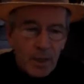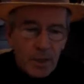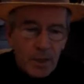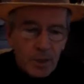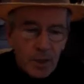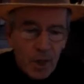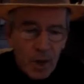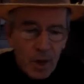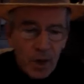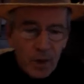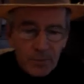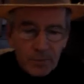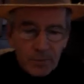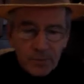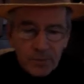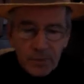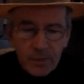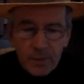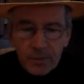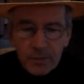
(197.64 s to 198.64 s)

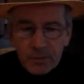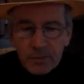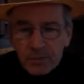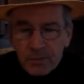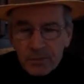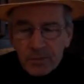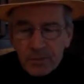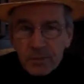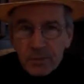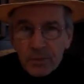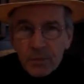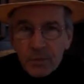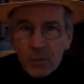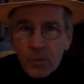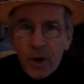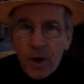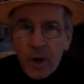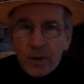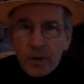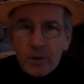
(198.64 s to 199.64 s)
So
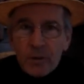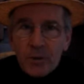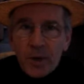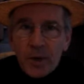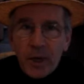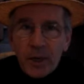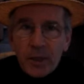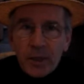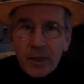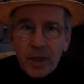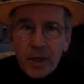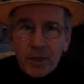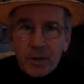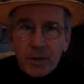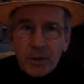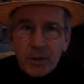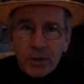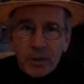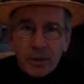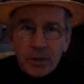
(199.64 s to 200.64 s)
while they're trying to
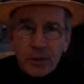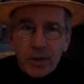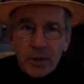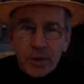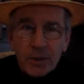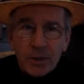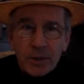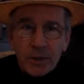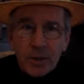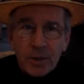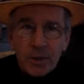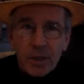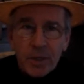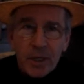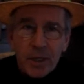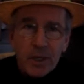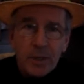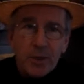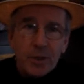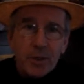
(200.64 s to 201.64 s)
catch these
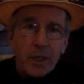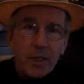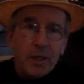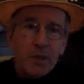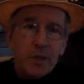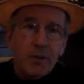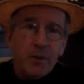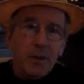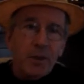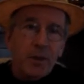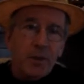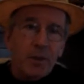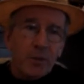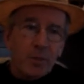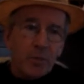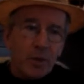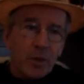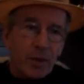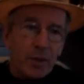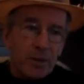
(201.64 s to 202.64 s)
kids, they kill the
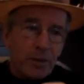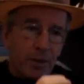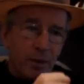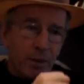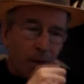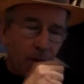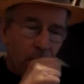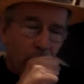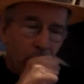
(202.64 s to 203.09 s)
older brother.